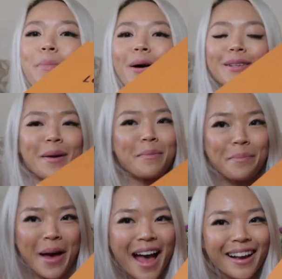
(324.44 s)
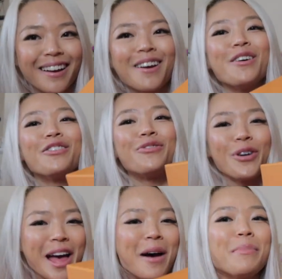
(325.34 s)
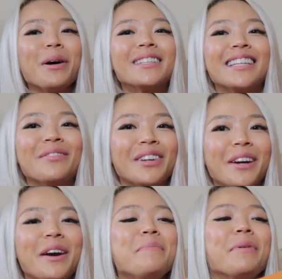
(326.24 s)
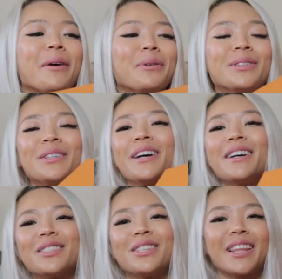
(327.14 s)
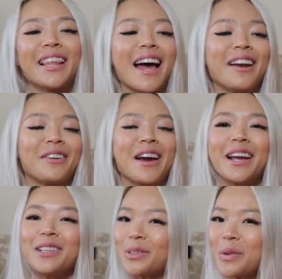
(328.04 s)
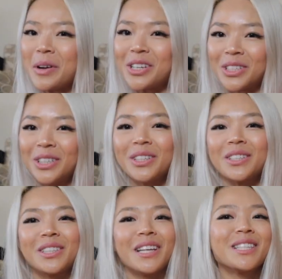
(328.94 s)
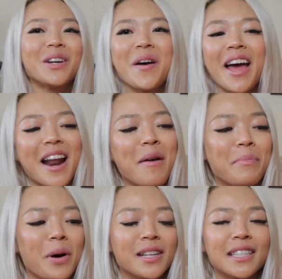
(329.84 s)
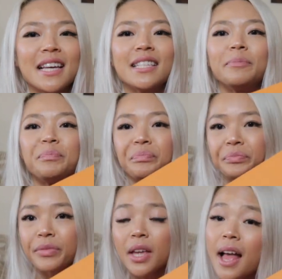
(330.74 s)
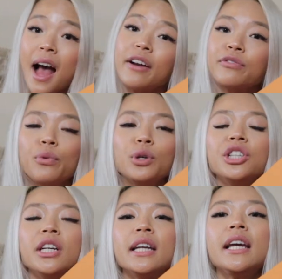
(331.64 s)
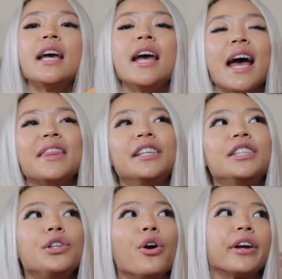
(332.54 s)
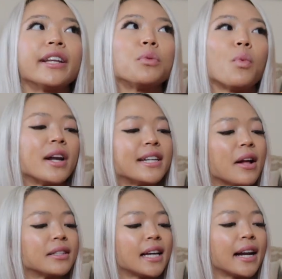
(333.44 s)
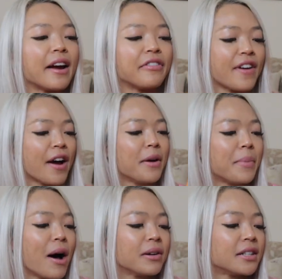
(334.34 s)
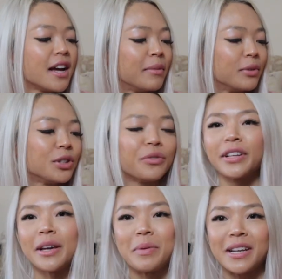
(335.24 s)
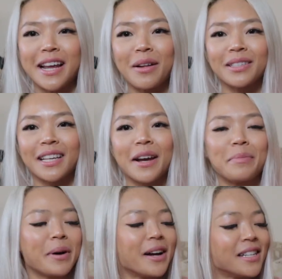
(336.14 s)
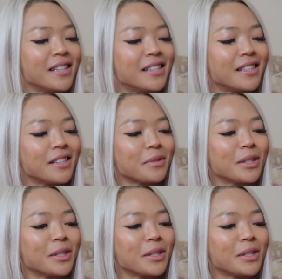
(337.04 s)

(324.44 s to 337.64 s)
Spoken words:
box back for the unboxing video, but also so that, you know, I can store my shoes. So let's go ahead and unbox this. Unfortunately, and this is the only one downside I found about, it's not really a big downside, but it's,